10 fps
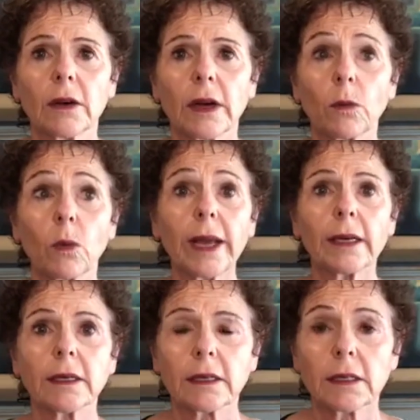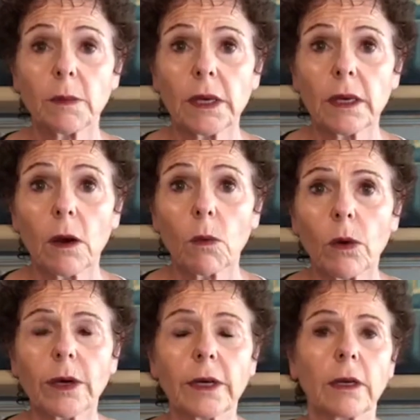right? Wait to be
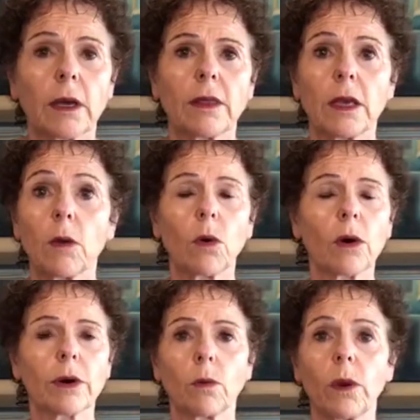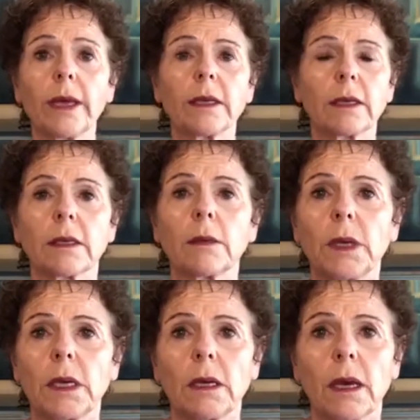awarded the award, wait to
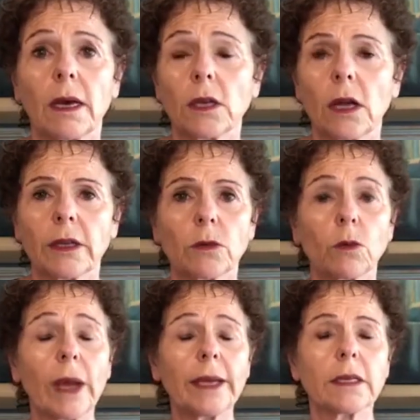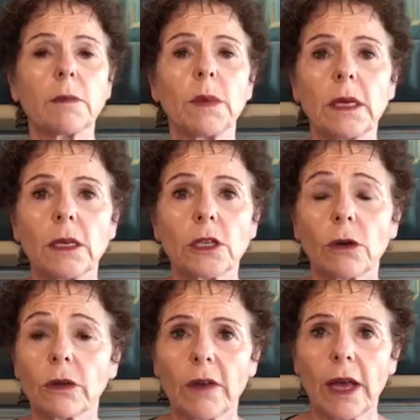be acknowledged, wait to be
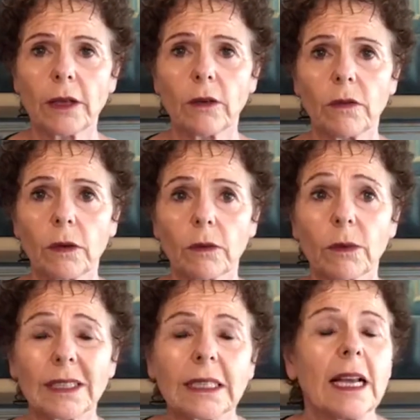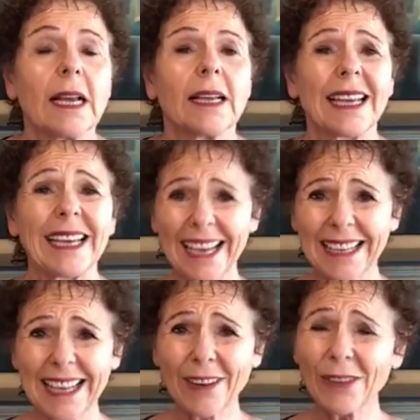shown the value of you. Well,
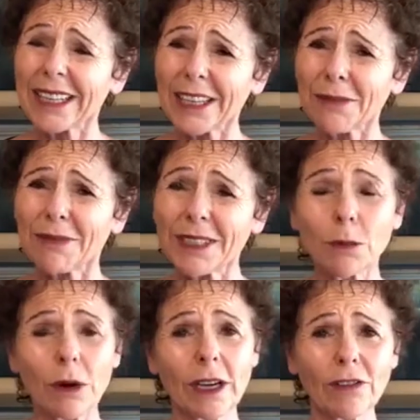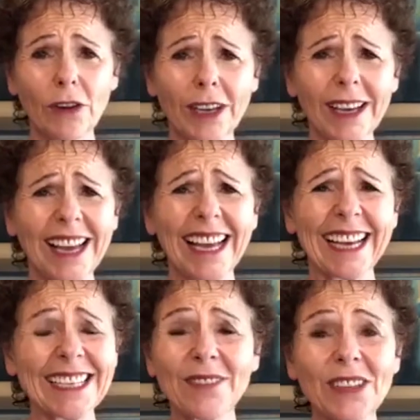is that really what's working for you?
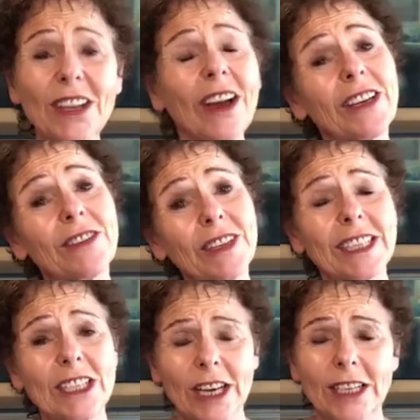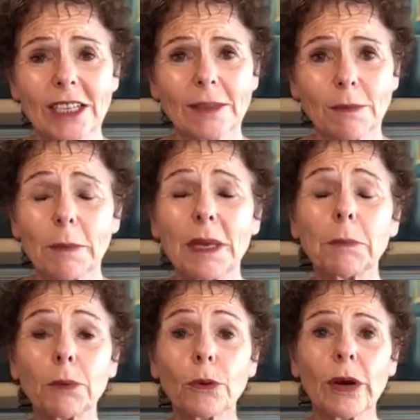because if it's not, you can really change it by
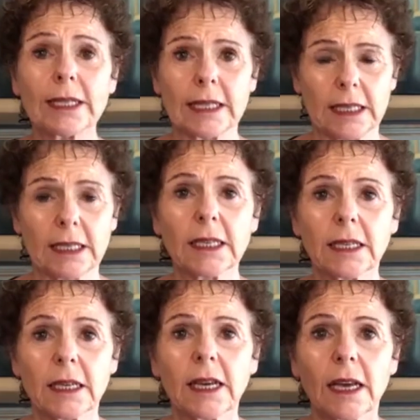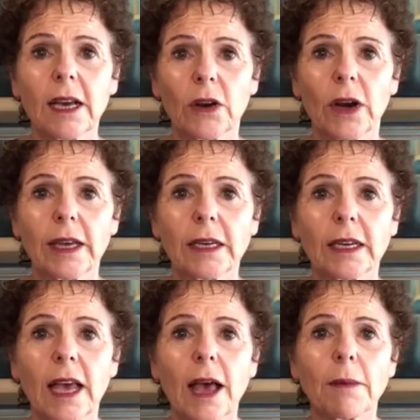being present, right?
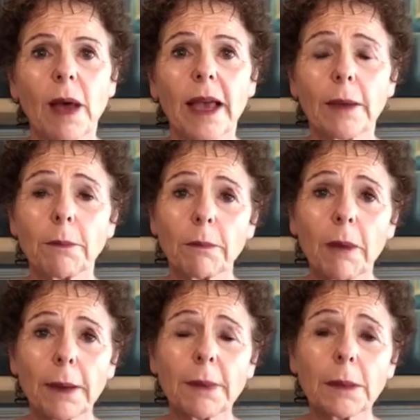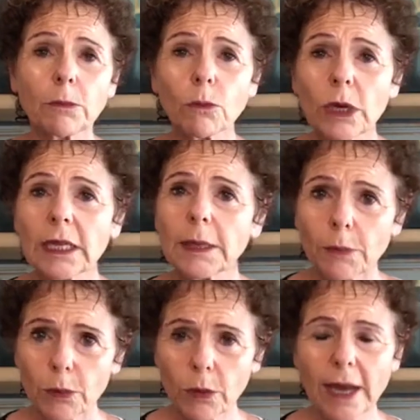hey, by being really
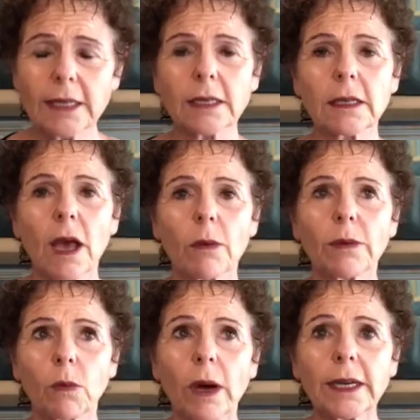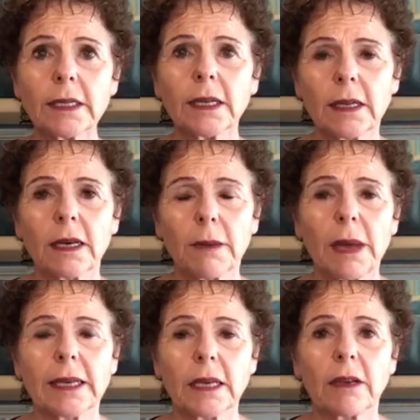present with what is it that I'm
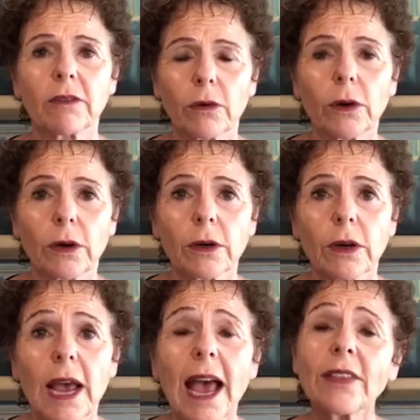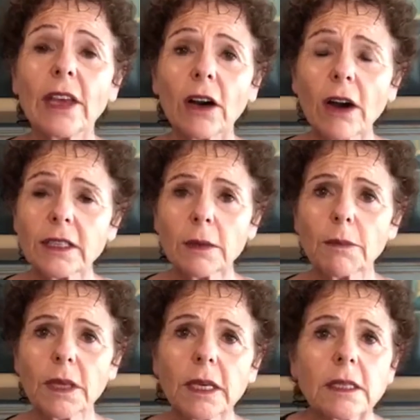asking for. And there are
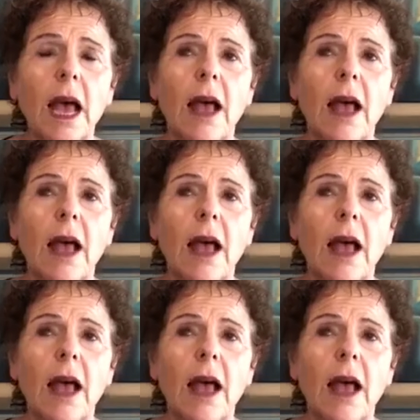some things,